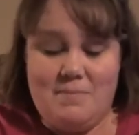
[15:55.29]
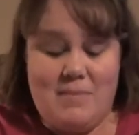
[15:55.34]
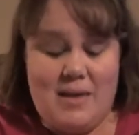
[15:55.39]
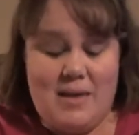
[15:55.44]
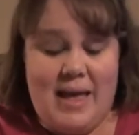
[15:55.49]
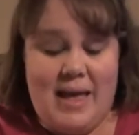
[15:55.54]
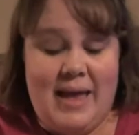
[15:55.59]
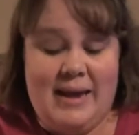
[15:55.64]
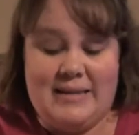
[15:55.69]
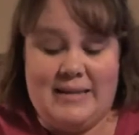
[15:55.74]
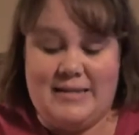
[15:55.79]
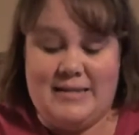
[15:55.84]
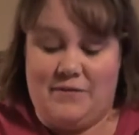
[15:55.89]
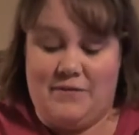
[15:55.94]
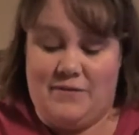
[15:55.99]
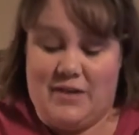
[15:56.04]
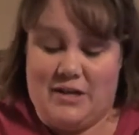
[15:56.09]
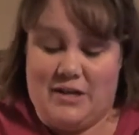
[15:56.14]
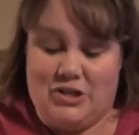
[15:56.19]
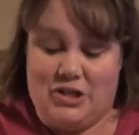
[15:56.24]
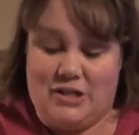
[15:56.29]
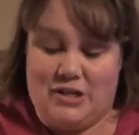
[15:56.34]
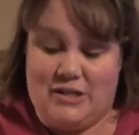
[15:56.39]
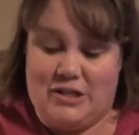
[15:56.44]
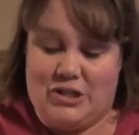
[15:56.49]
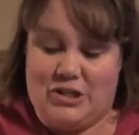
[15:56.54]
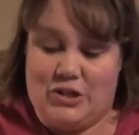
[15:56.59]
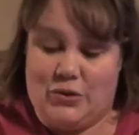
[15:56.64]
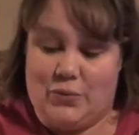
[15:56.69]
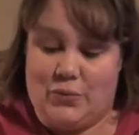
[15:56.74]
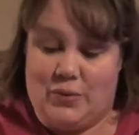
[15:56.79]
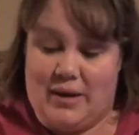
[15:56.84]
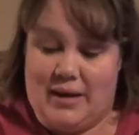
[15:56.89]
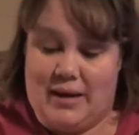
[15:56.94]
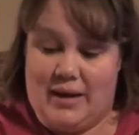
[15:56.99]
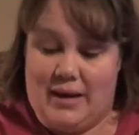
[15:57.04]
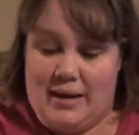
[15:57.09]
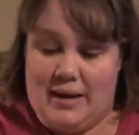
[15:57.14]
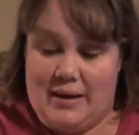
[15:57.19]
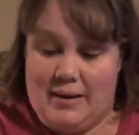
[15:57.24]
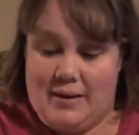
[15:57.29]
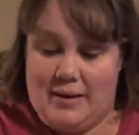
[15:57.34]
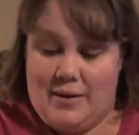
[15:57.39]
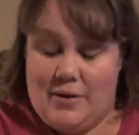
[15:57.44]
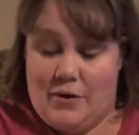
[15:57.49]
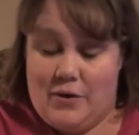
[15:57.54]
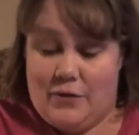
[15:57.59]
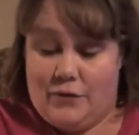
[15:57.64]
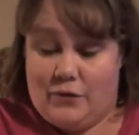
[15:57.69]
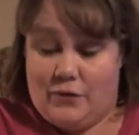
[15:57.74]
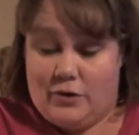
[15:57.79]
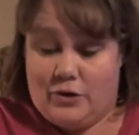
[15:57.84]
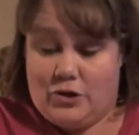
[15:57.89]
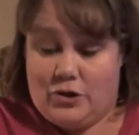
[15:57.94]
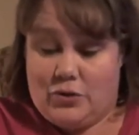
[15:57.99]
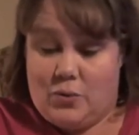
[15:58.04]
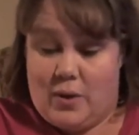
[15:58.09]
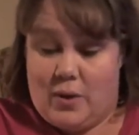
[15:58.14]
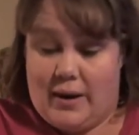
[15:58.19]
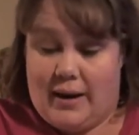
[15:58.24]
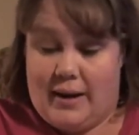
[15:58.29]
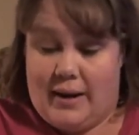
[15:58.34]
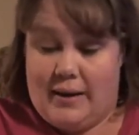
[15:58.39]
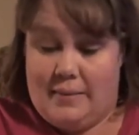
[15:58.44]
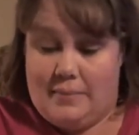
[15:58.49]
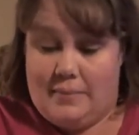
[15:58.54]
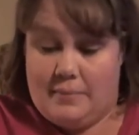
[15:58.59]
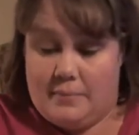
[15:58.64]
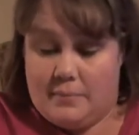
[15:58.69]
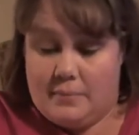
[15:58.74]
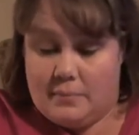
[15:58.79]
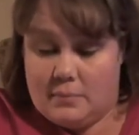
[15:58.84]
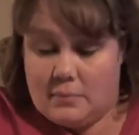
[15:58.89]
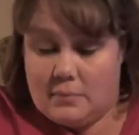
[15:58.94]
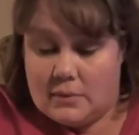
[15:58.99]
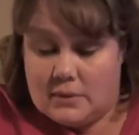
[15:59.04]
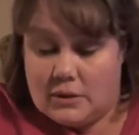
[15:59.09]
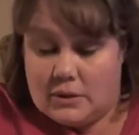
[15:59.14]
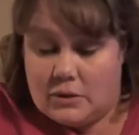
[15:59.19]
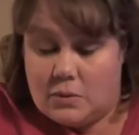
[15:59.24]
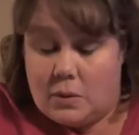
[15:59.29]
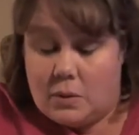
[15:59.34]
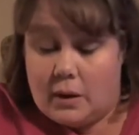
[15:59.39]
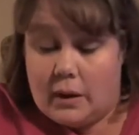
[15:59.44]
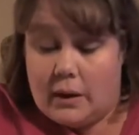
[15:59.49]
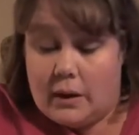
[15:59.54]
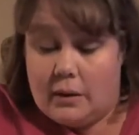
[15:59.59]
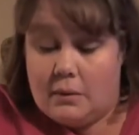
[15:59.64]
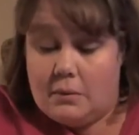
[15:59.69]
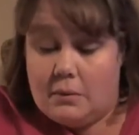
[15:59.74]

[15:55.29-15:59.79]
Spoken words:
And it's Ephesians 3, verse 20. Is it 20?